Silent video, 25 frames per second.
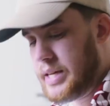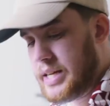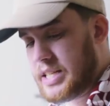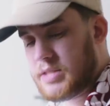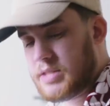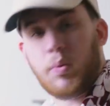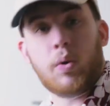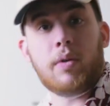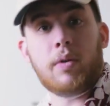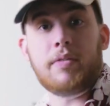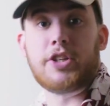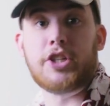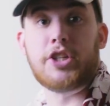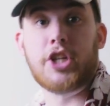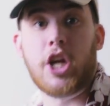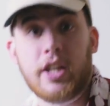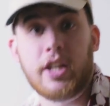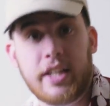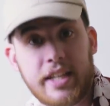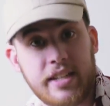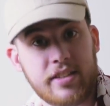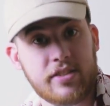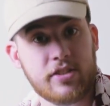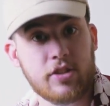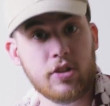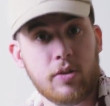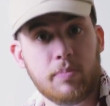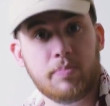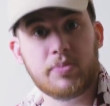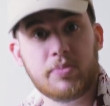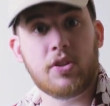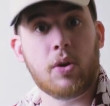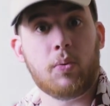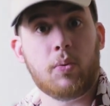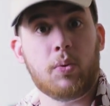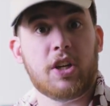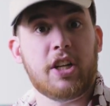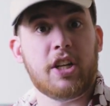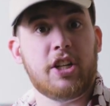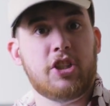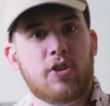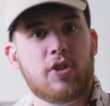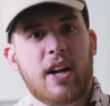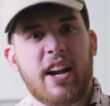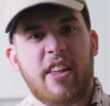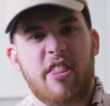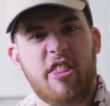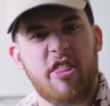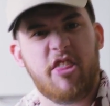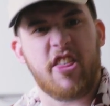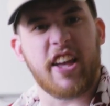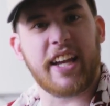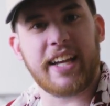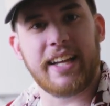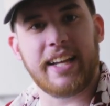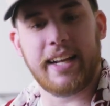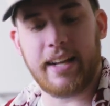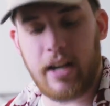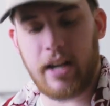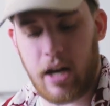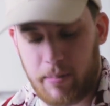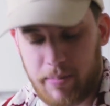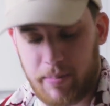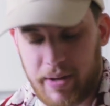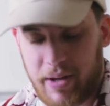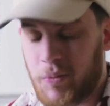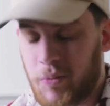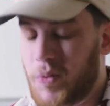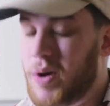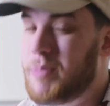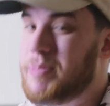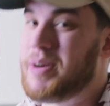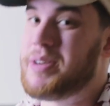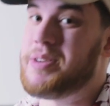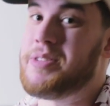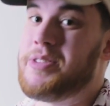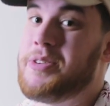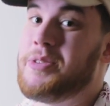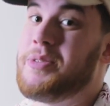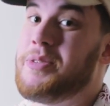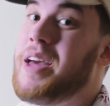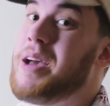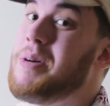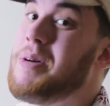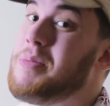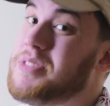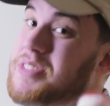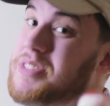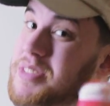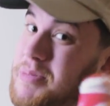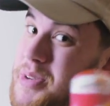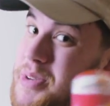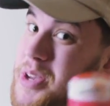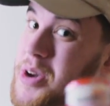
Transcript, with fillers: It's more of a chunky soup, so we're gonna try to thicken it up, and what better to do that with some